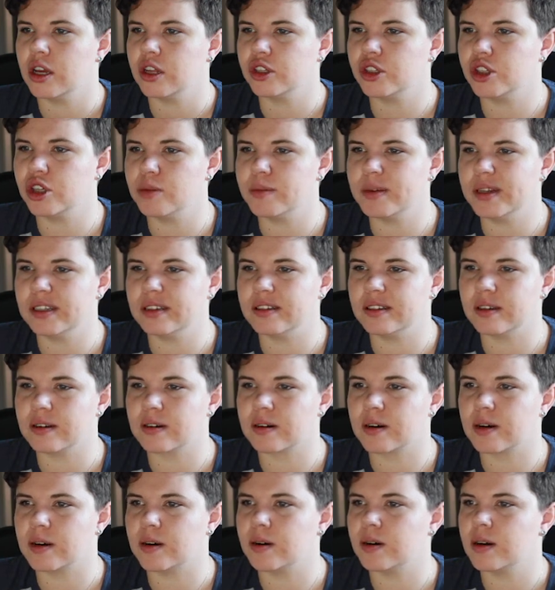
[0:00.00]
to be
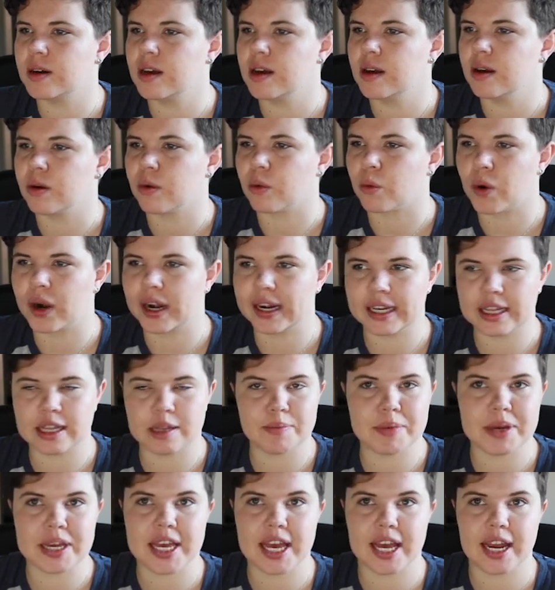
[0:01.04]
0 right at the
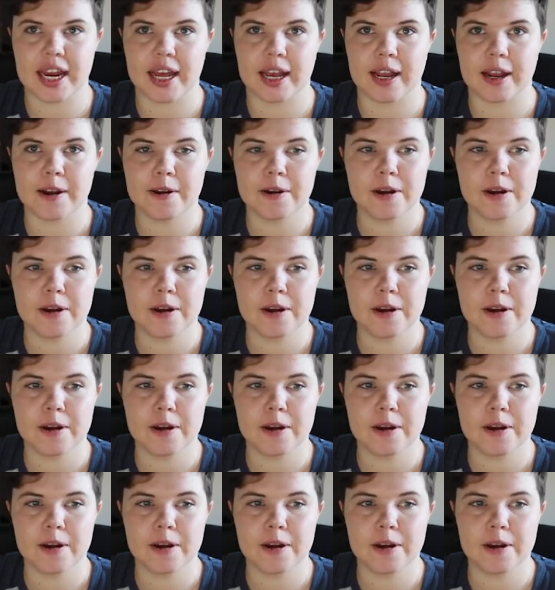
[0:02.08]
beginning.